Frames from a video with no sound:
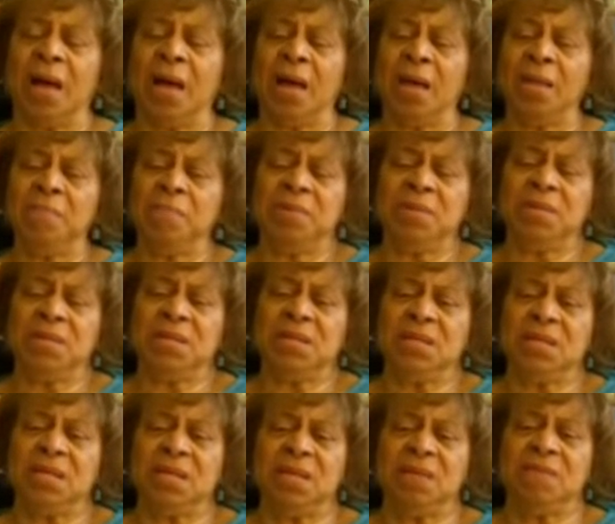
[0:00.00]
I
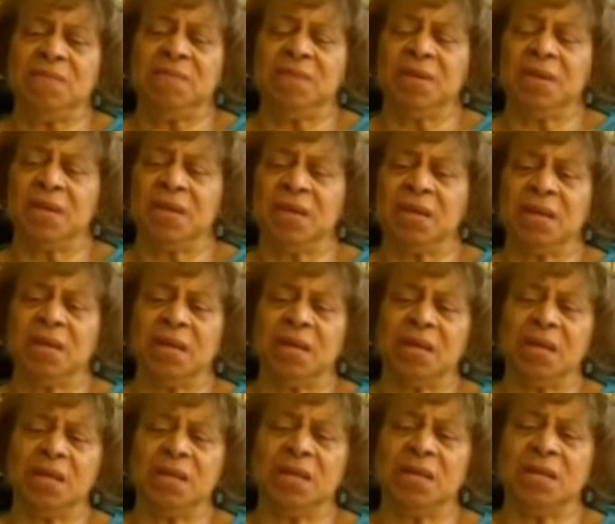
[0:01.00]
believe
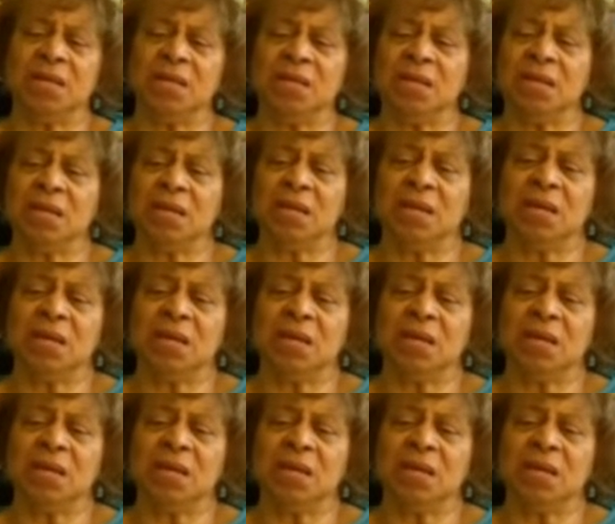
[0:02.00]
in